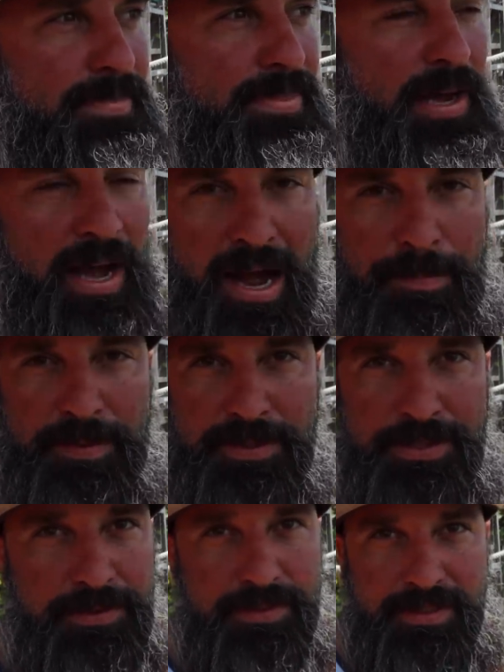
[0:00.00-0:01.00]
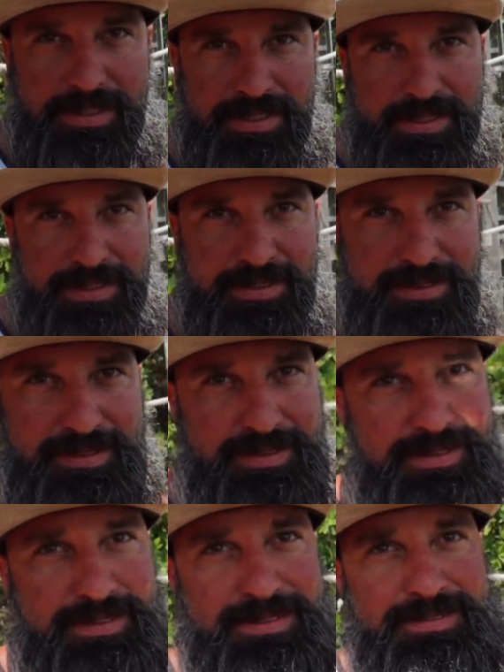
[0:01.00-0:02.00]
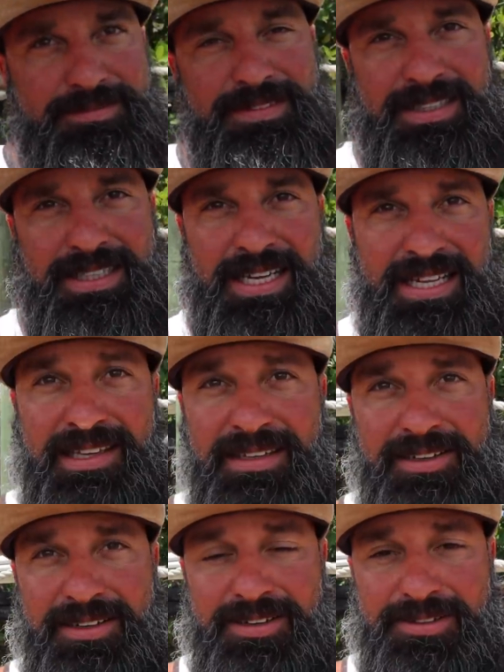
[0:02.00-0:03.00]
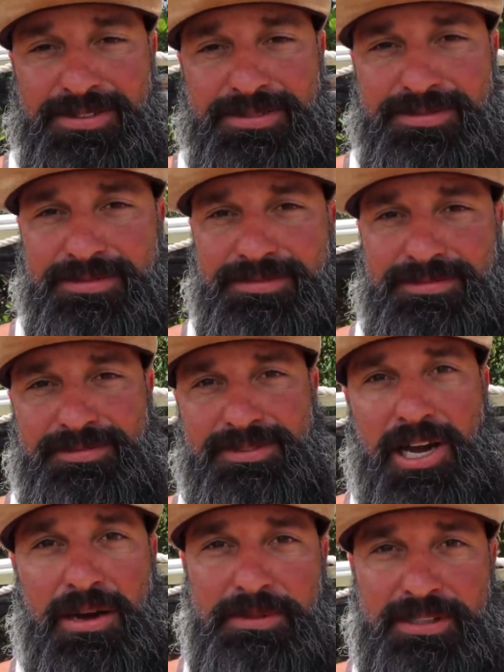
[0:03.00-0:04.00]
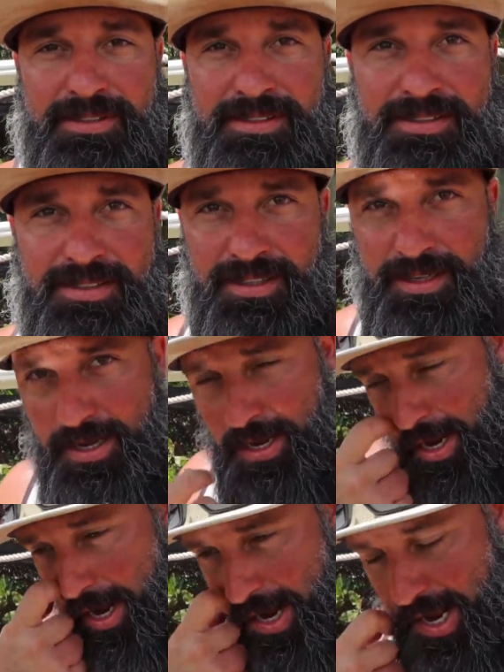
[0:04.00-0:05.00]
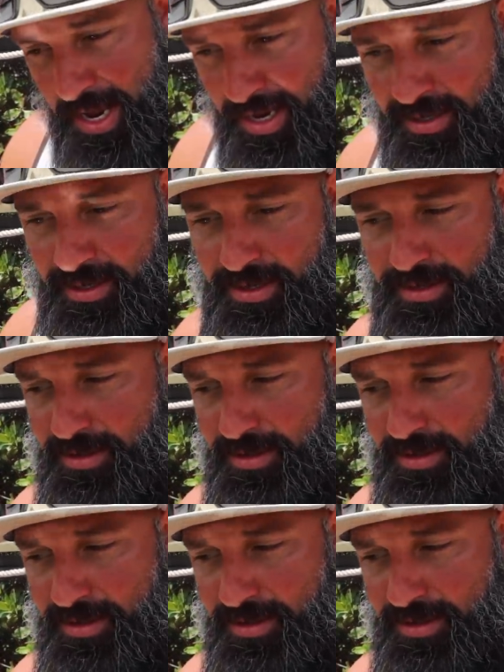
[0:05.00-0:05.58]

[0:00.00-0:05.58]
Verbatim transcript: the opportunities I think are coming. And